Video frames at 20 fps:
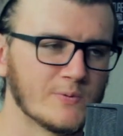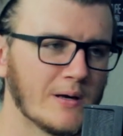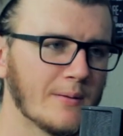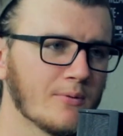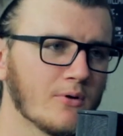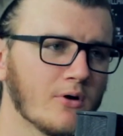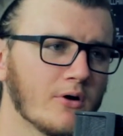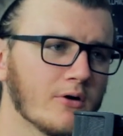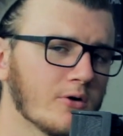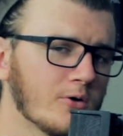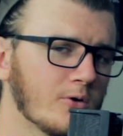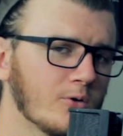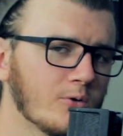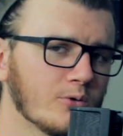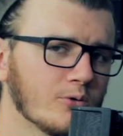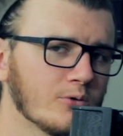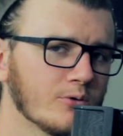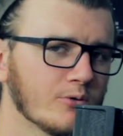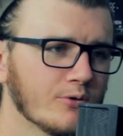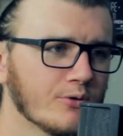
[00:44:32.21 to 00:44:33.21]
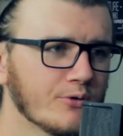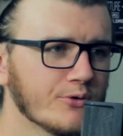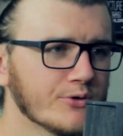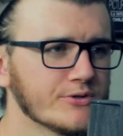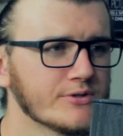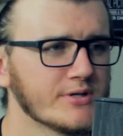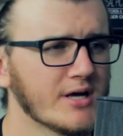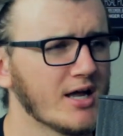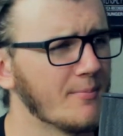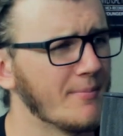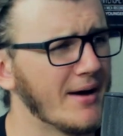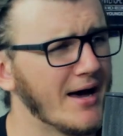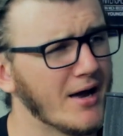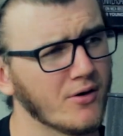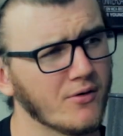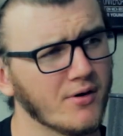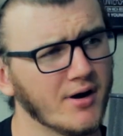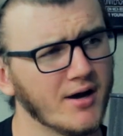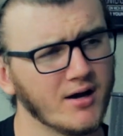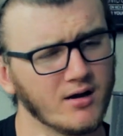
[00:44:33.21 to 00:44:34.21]
Newspaper articles. Yeah. He had a
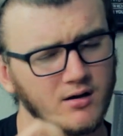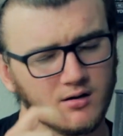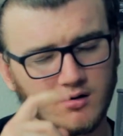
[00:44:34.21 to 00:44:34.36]
batarang.